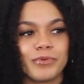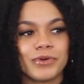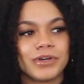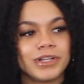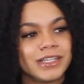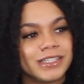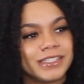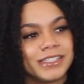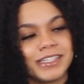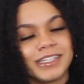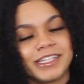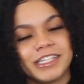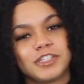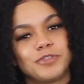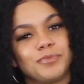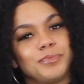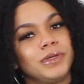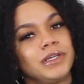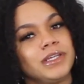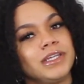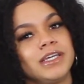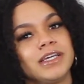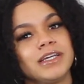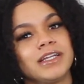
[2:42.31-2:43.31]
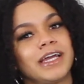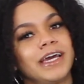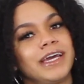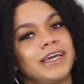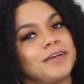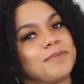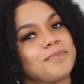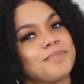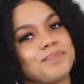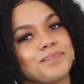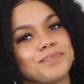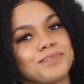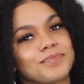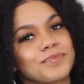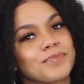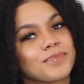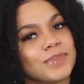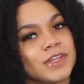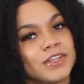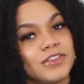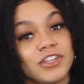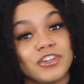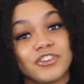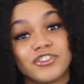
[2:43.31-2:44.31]
realistically speaking, like,
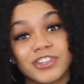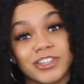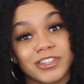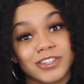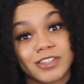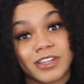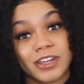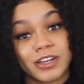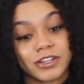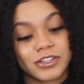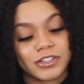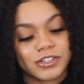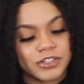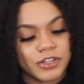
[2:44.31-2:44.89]
this shit sucks.